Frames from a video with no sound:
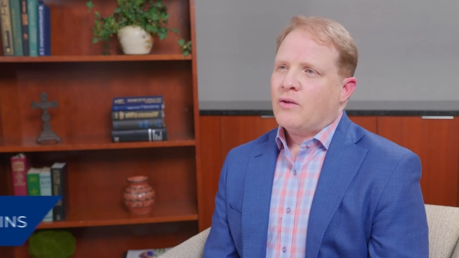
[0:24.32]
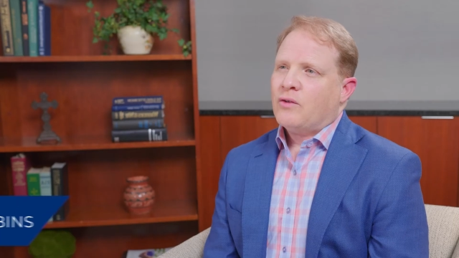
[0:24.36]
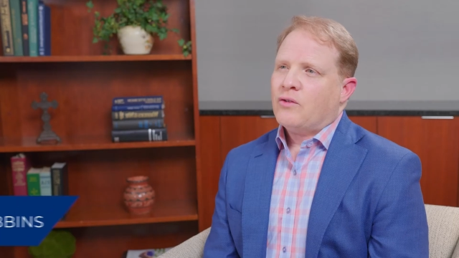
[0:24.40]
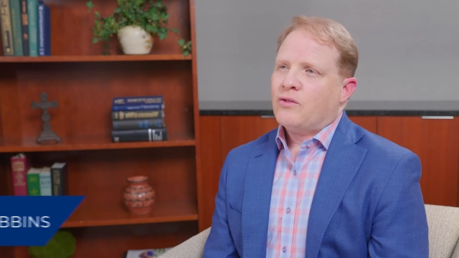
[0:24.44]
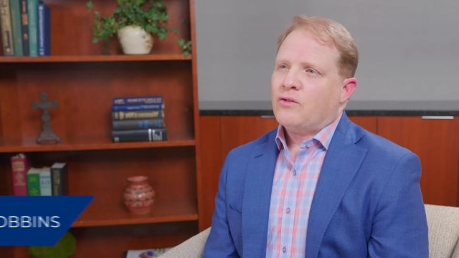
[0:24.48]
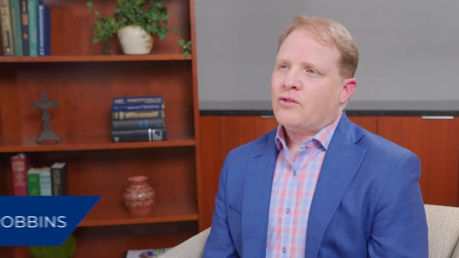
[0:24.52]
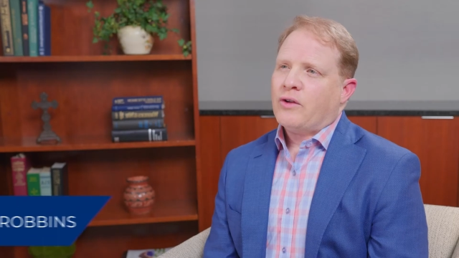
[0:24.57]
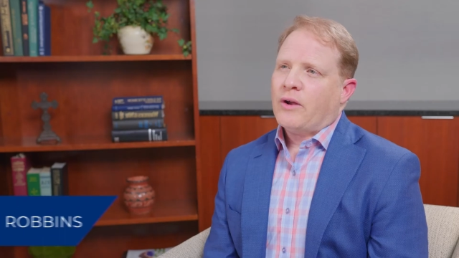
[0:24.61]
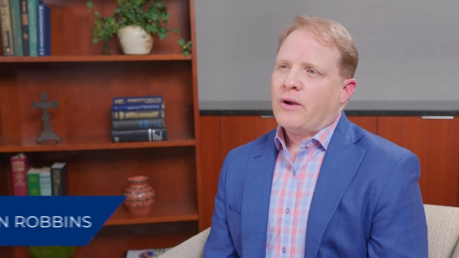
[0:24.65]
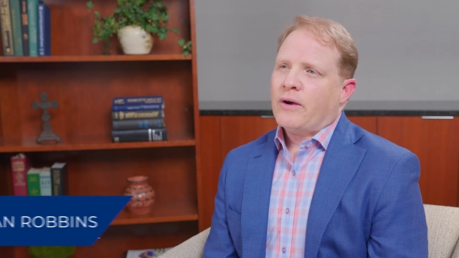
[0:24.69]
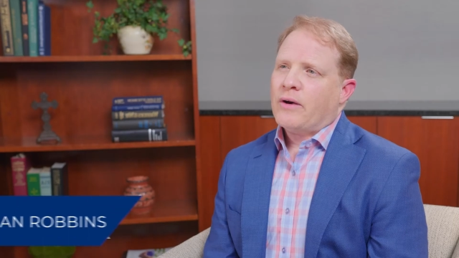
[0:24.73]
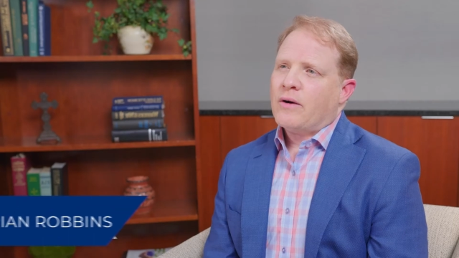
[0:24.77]

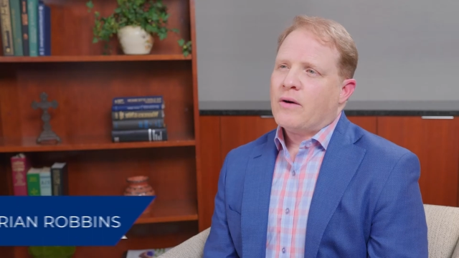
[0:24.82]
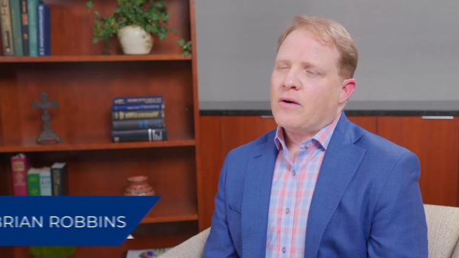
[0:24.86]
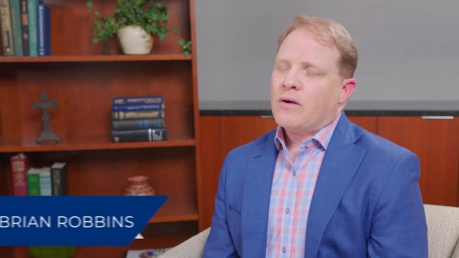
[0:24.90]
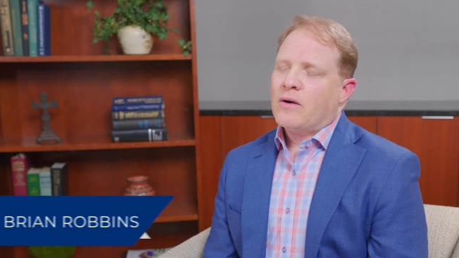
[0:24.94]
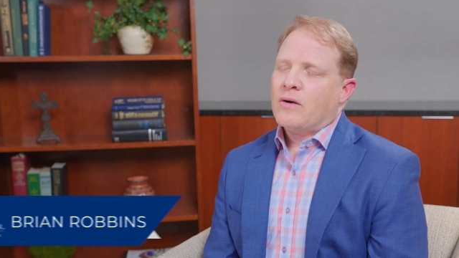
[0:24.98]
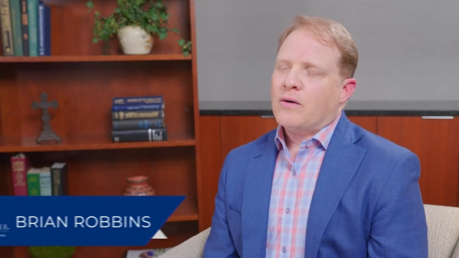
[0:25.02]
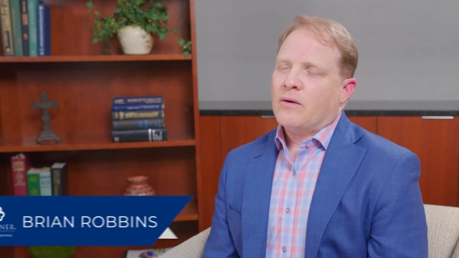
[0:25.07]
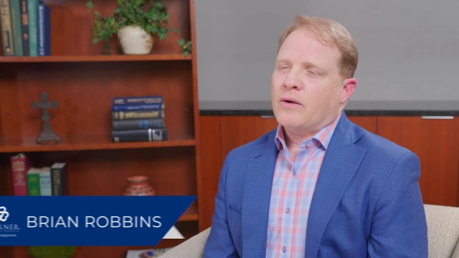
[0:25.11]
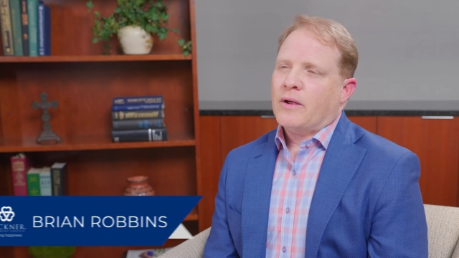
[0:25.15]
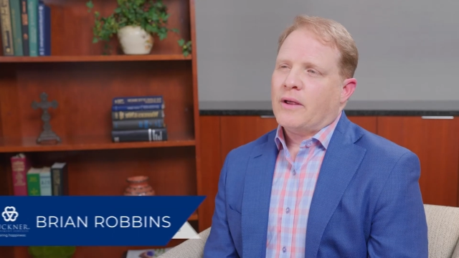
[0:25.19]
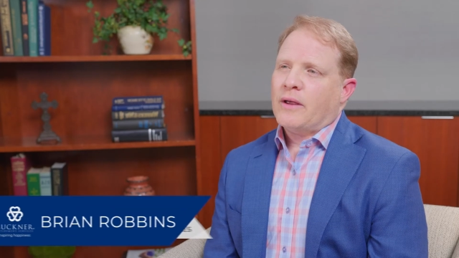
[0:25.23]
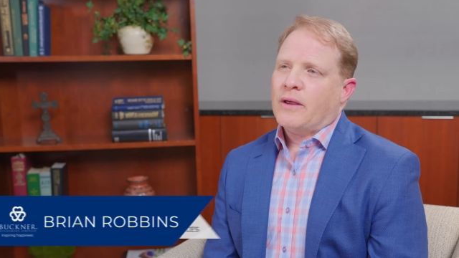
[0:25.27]

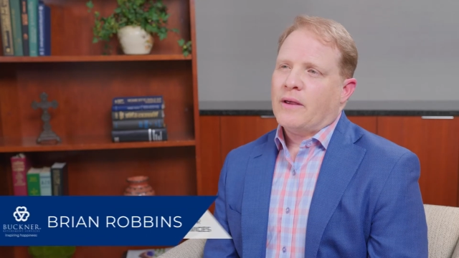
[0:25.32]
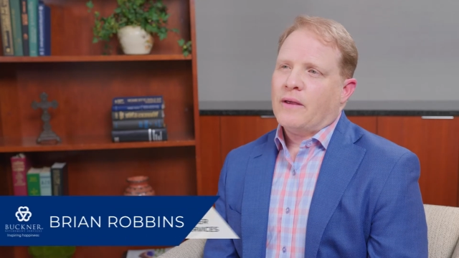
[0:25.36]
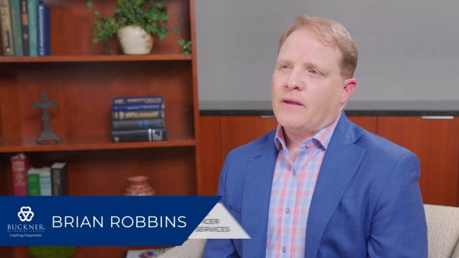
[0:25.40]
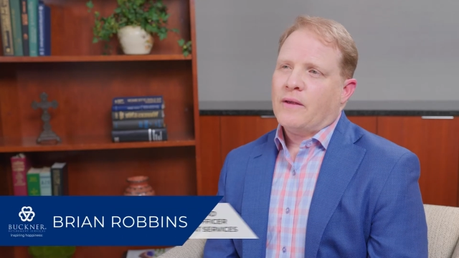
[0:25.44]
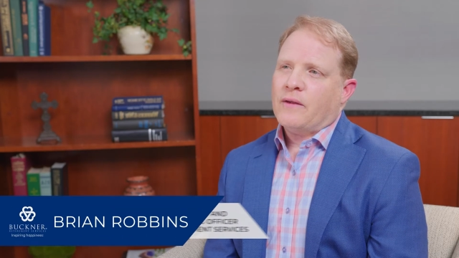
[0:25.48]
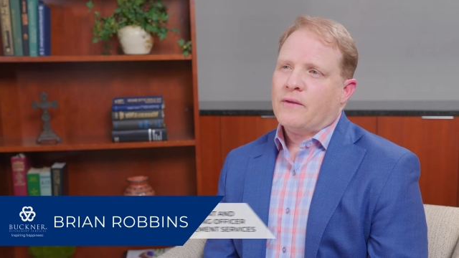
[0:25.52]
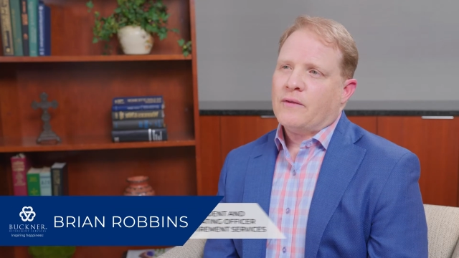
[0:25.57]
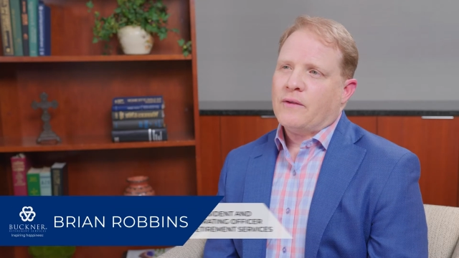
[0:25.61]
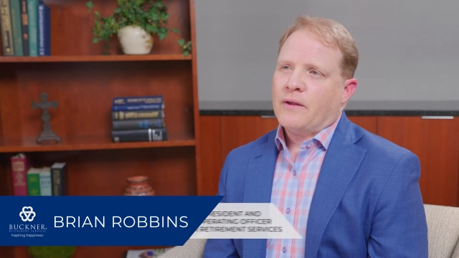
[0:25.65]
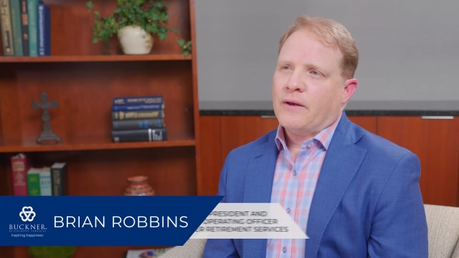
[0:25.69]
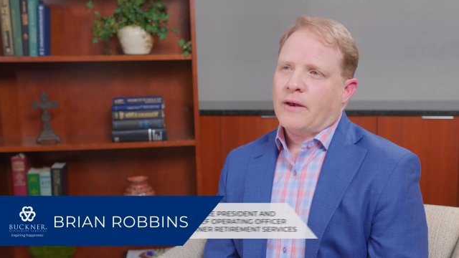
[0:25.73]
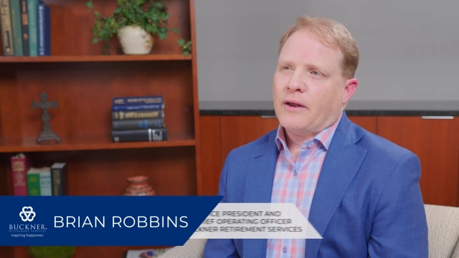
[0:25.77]
Cheryl
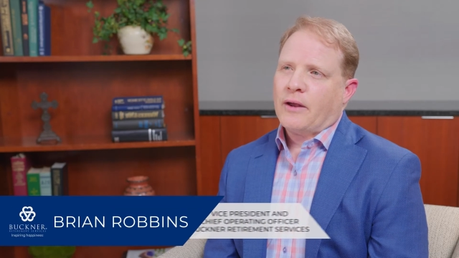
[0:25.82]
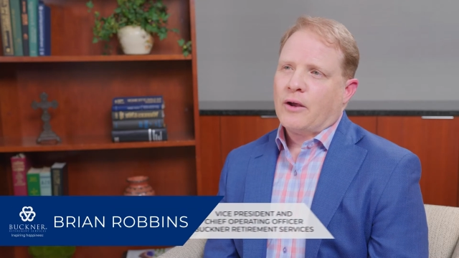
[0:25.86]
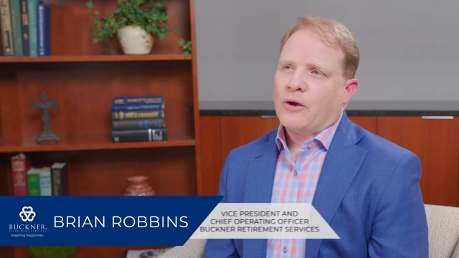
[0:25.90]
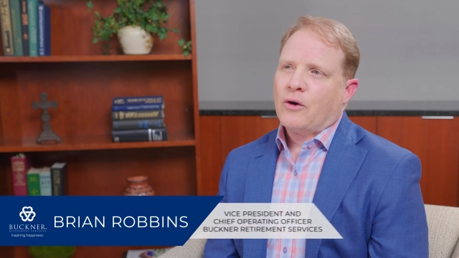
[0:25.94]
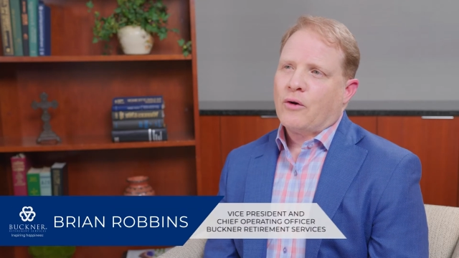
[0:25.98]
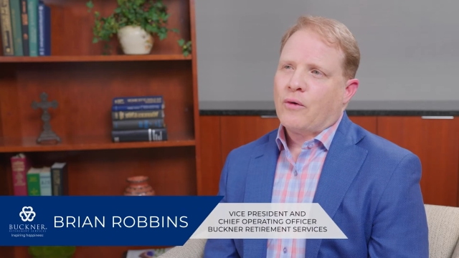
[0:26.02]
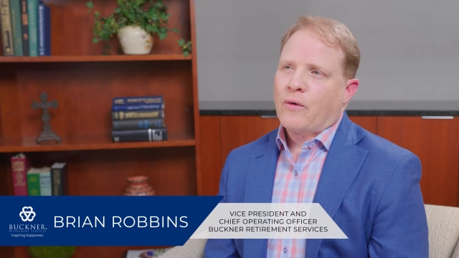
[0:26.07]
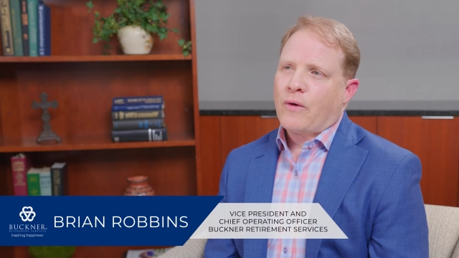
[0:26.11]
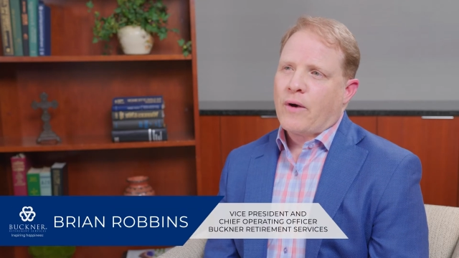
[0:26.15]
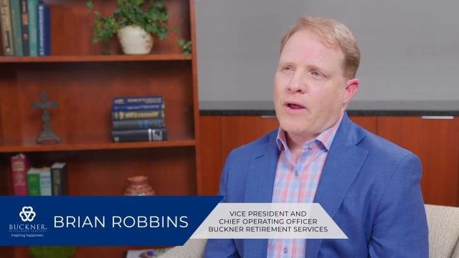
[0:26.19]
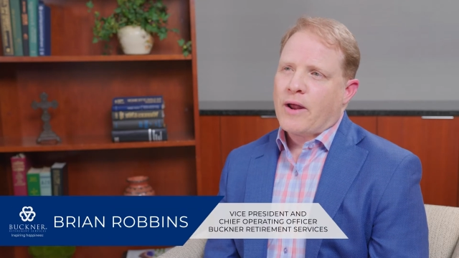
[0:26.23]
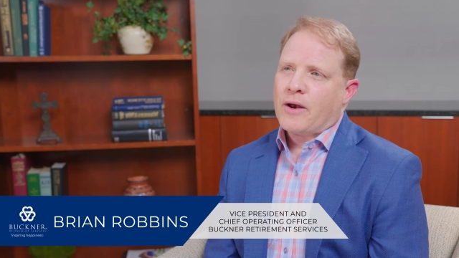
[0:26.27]
is an
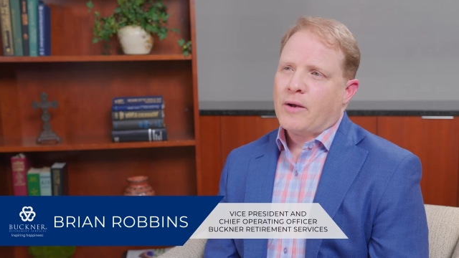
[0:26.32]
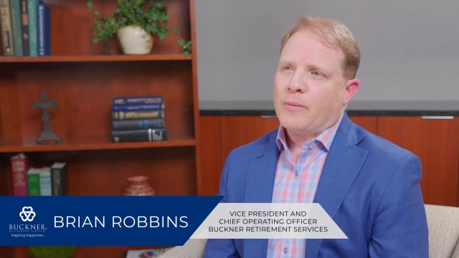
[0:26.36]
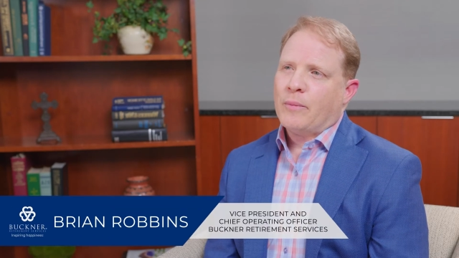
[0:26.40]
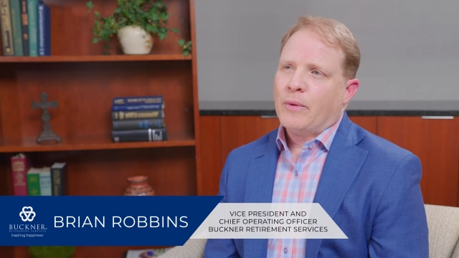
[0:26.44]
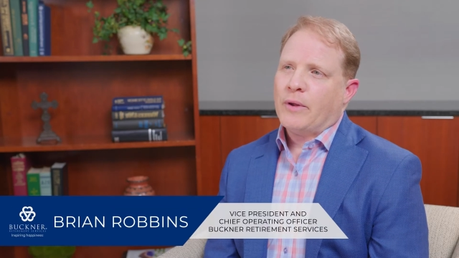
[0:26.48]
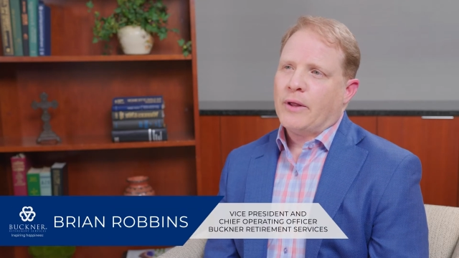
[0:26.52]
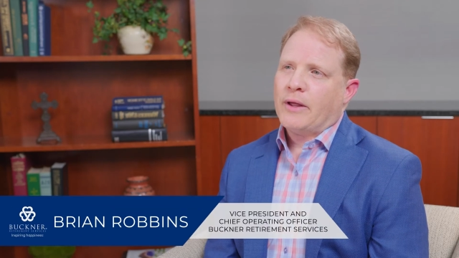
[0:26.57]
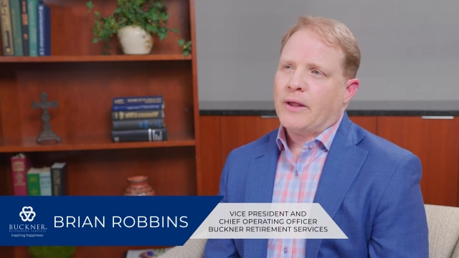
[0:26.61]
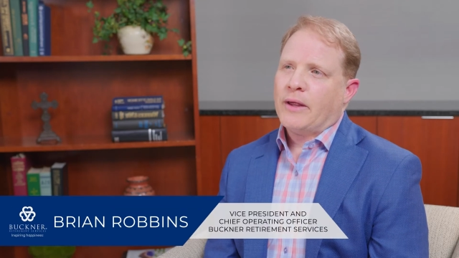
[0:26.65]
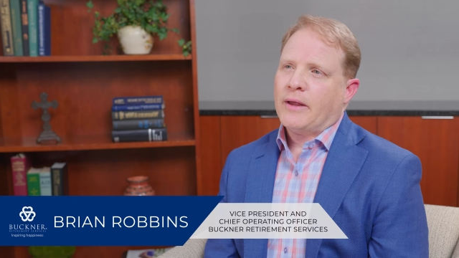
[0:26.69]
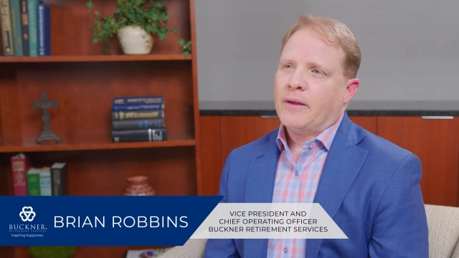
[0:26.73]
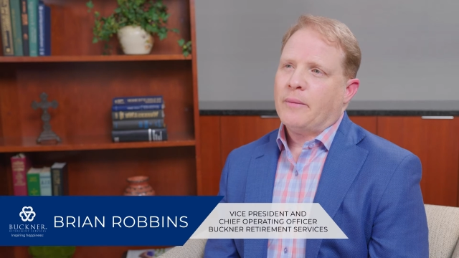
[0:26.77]

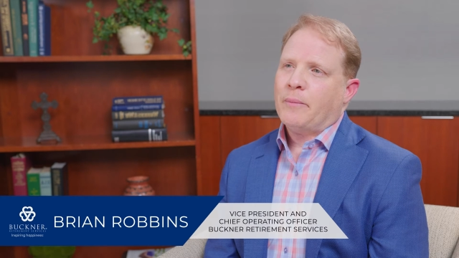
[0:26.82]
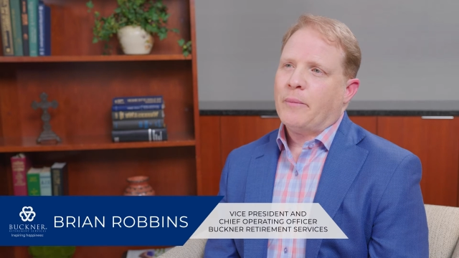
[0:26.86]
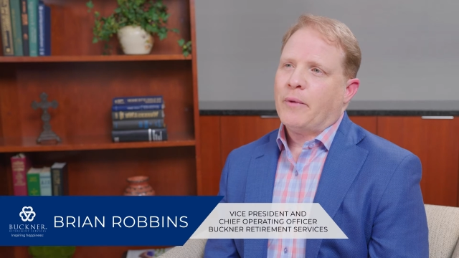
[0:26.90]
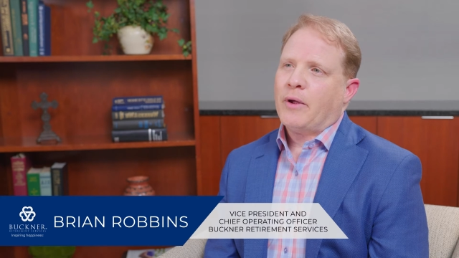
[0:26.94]
incredibly